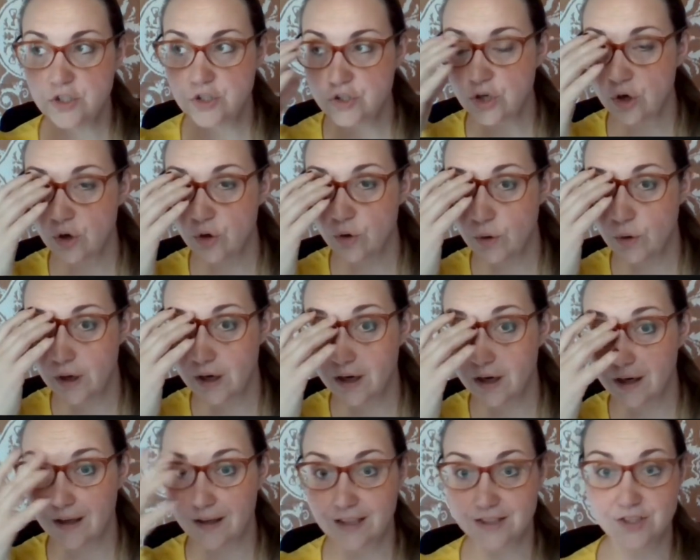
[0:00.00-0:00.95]
So
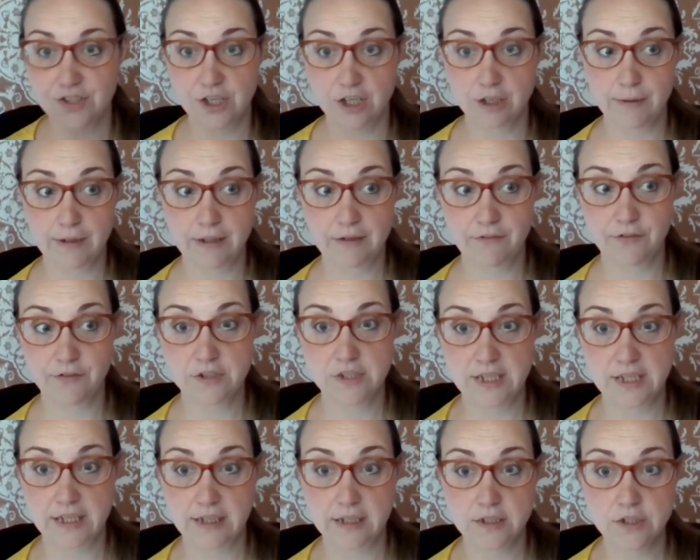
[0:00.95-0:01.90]
let's talk about that for a
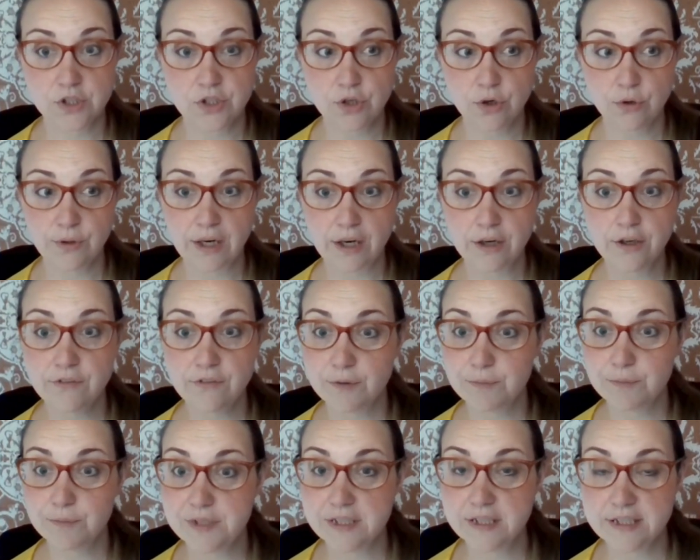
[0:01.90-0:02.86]
second. So now you've,
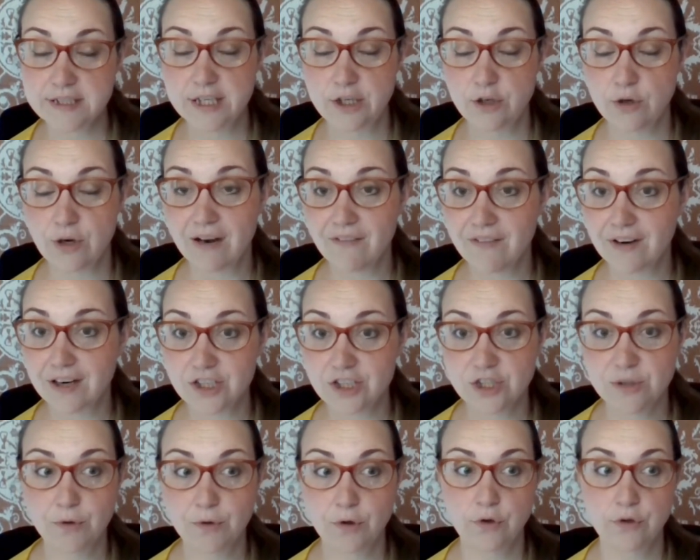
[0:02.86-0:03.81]
let's say you have
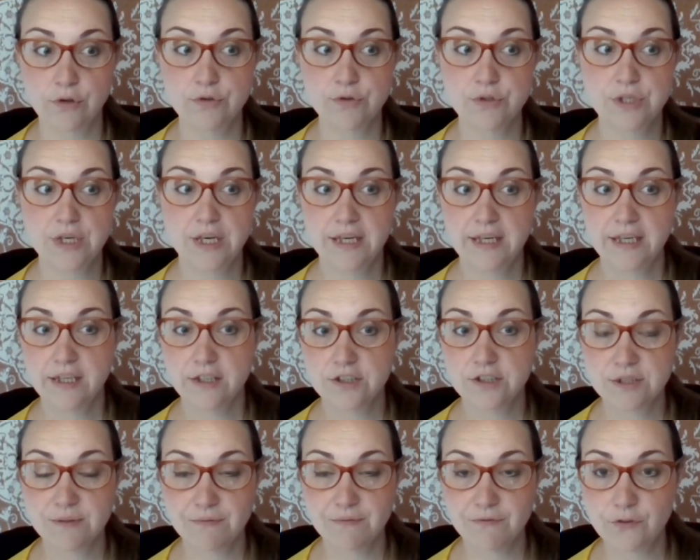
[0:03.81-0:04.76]
Hashimoto's.
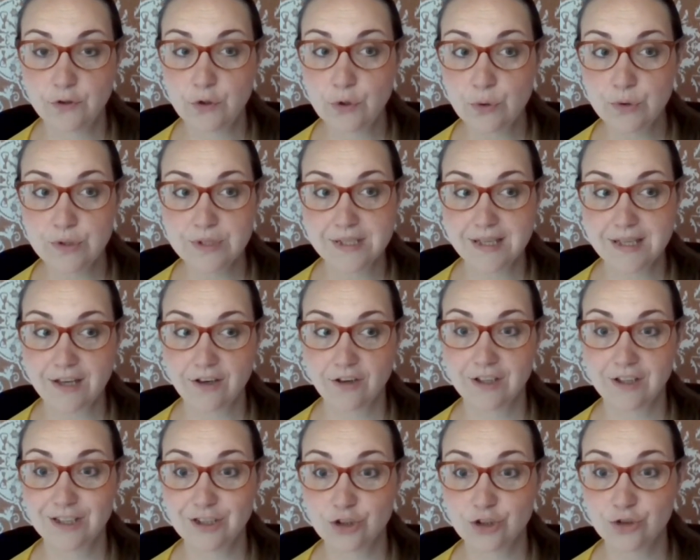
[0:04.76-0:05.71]
Here's some foods that are
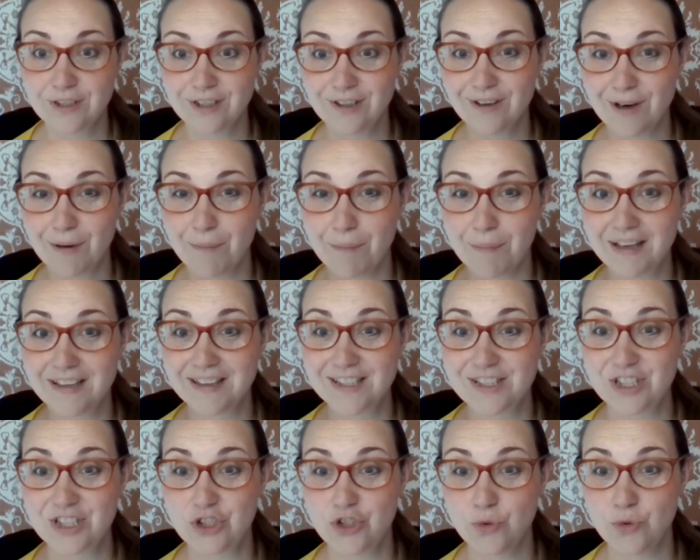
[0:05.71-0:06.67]
going to trigger and make the
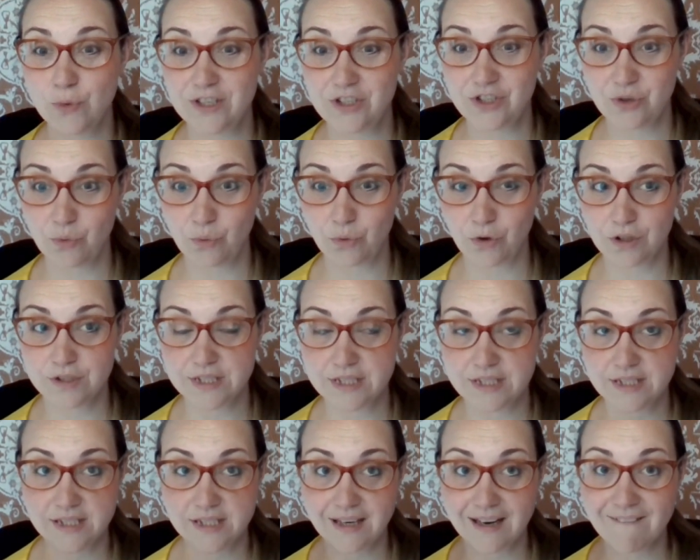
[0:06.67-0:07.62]
situation worse.
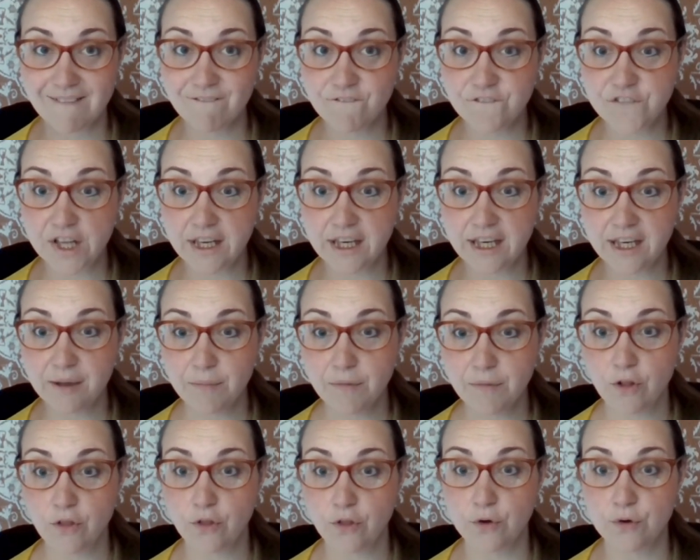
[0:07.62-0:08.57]
It's going to inflame
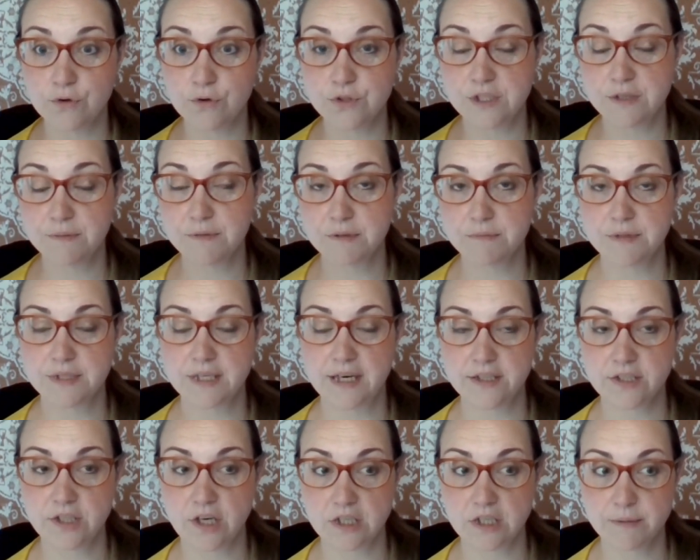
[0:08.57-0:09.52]
those symptoms that
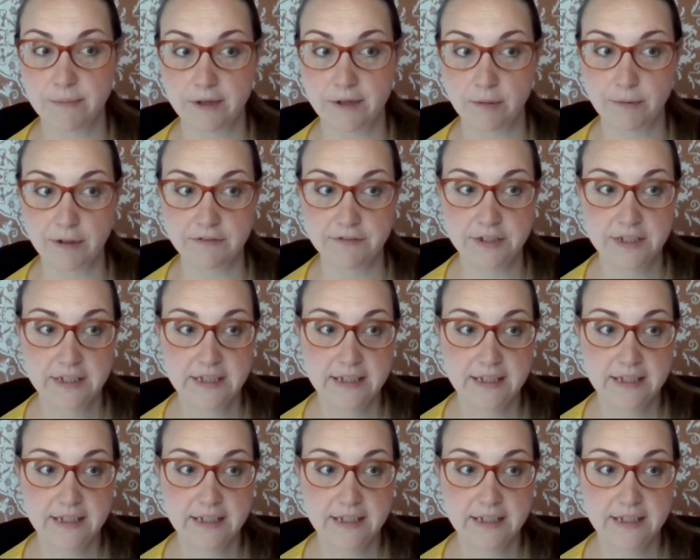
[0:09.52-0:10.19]
I talked about above.